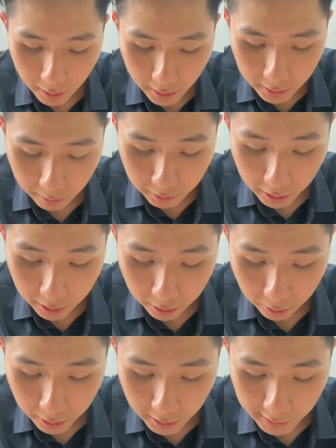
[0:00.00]
So I'm going to
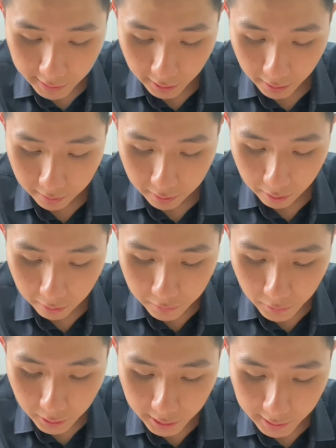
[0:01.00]
do this again.
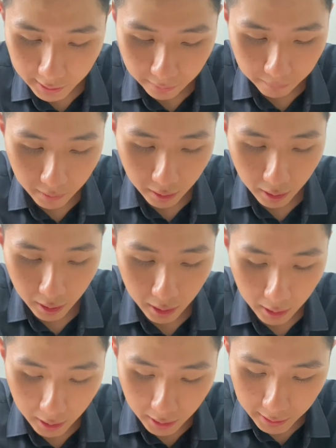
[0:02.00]
First,
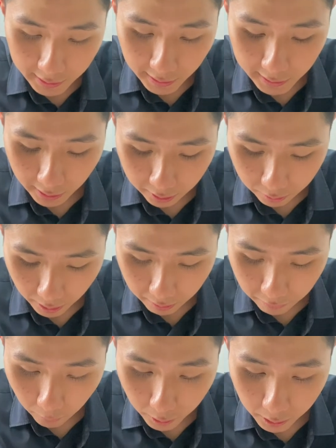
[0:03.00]

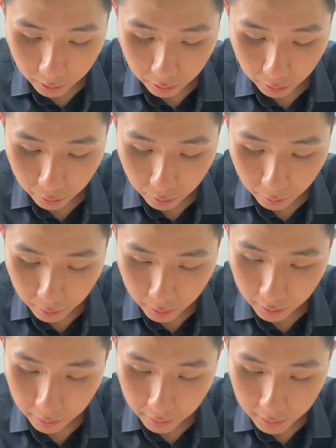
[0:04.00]
642
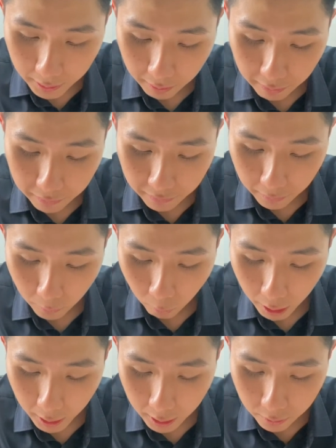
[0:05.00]
diff
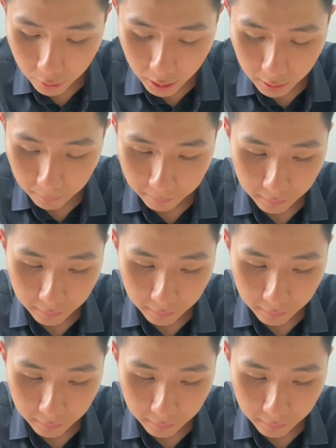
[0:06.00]
100.